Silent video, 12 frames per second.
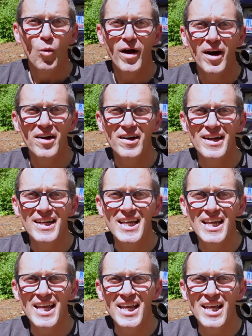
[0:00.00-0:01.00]
where
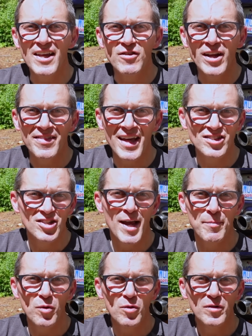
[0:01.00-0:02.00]
if you take that
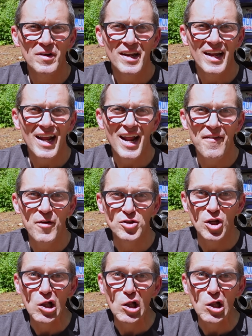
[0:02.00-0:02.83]
sample and there's a